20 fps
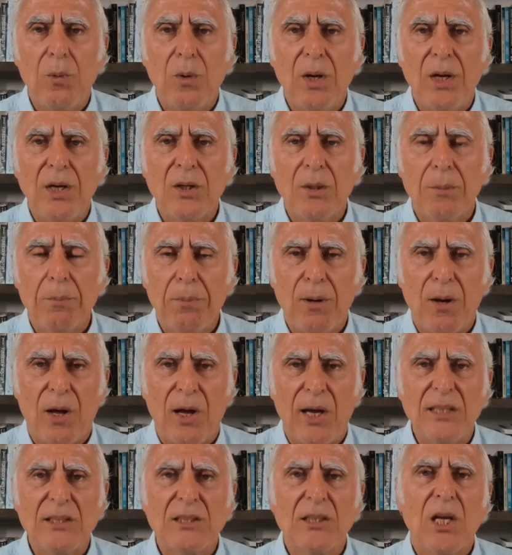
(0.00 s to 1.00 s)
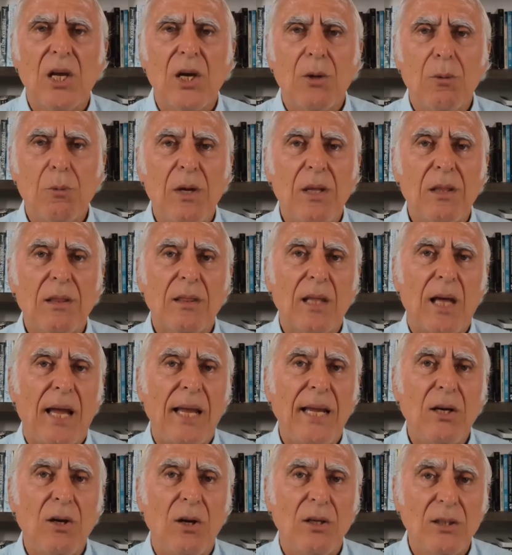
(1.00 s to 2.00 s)
in compliance with
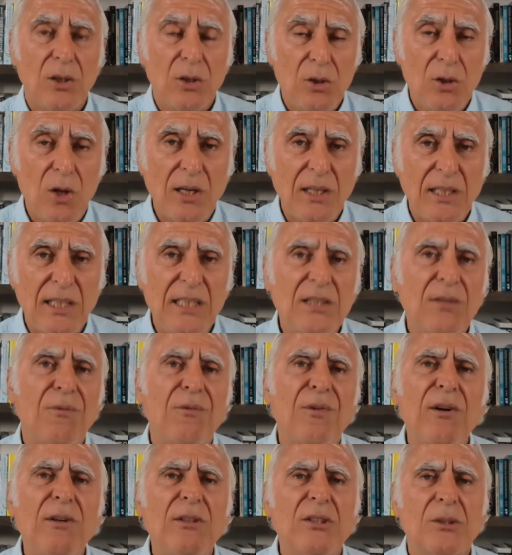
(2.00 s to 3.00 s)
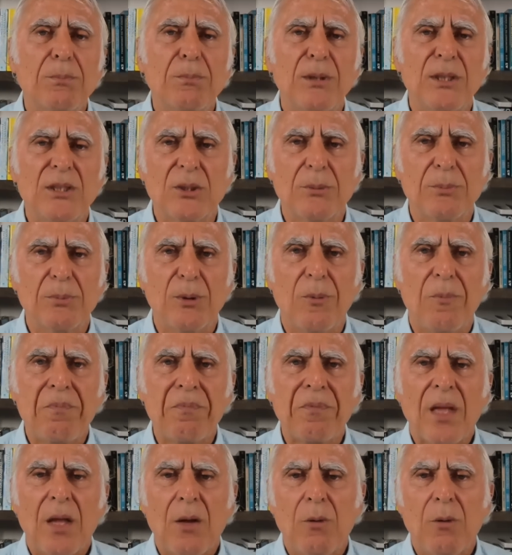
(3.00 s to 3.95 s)
a kind of non-interference principle,